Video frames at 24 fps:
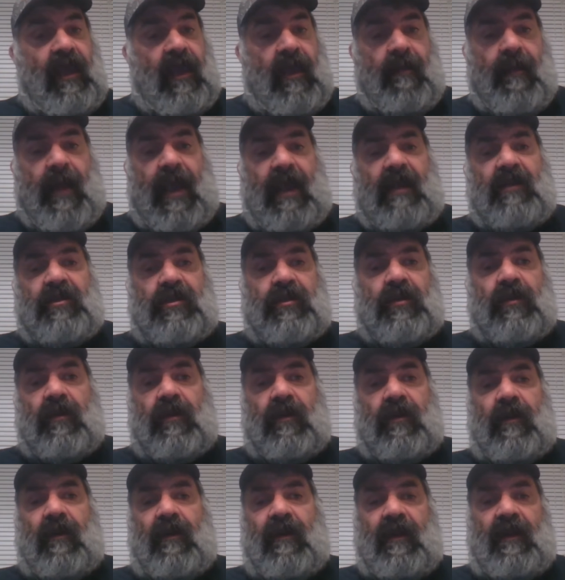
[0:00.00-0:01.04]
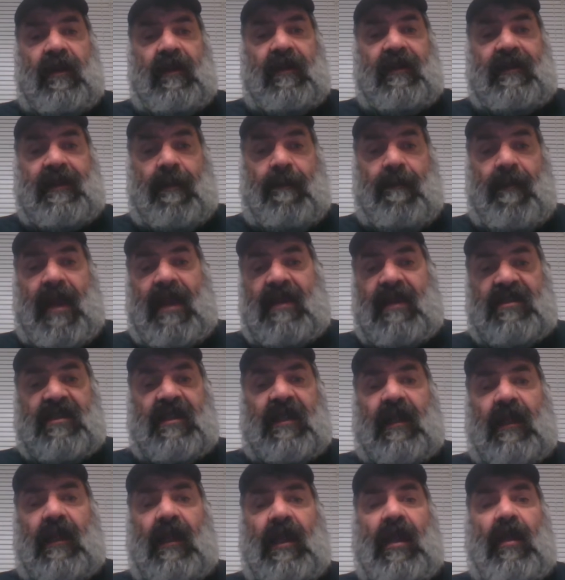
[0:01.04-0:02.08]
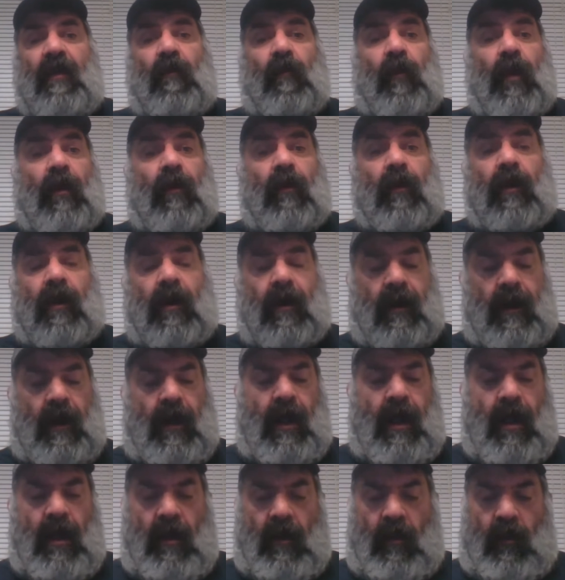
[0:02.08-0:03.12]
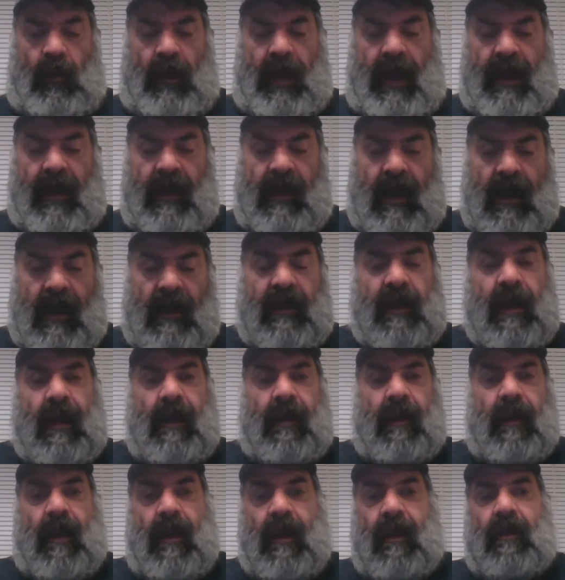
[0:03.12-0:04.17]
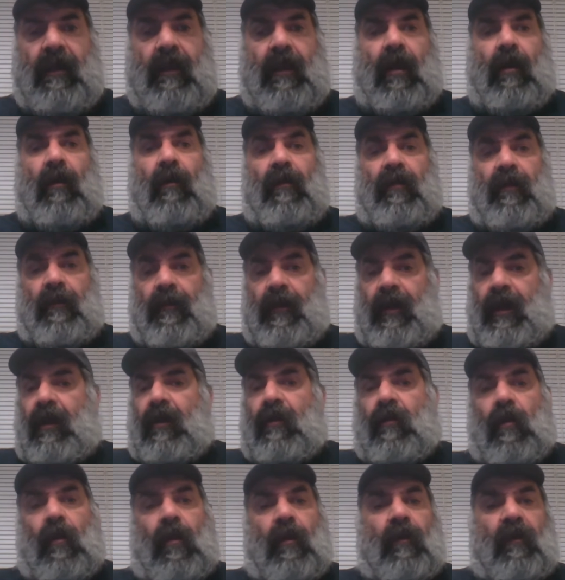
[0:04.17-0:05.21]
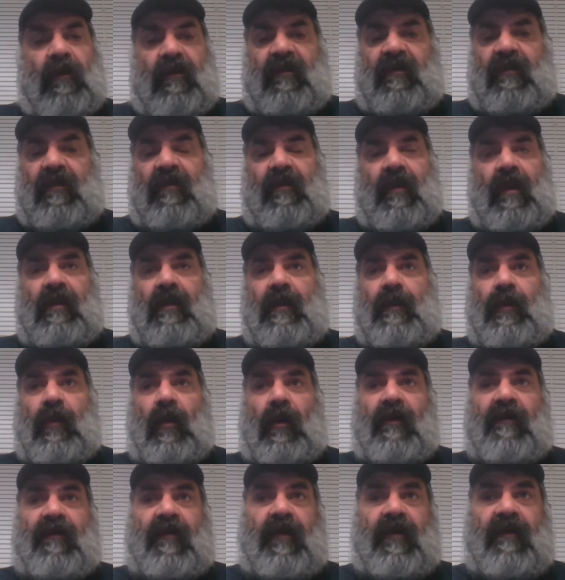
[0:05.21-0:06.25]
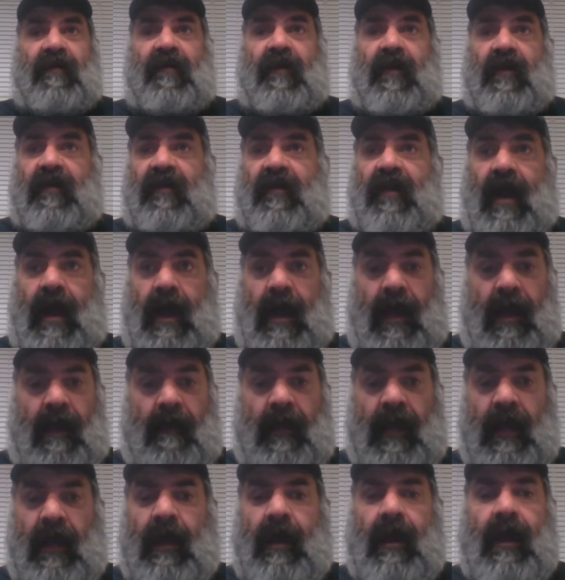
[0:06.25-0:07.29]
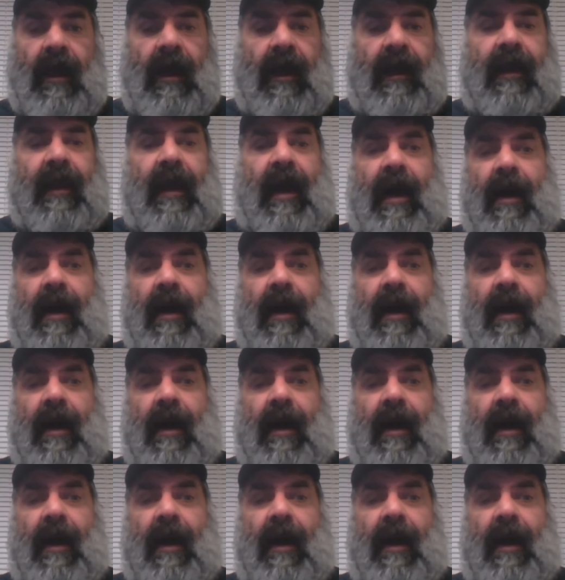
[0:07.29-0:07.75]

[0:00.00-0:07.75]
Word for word: He made sure domestically we were, we had a, a you know, the Marine Corps was dis- deployed for the first time in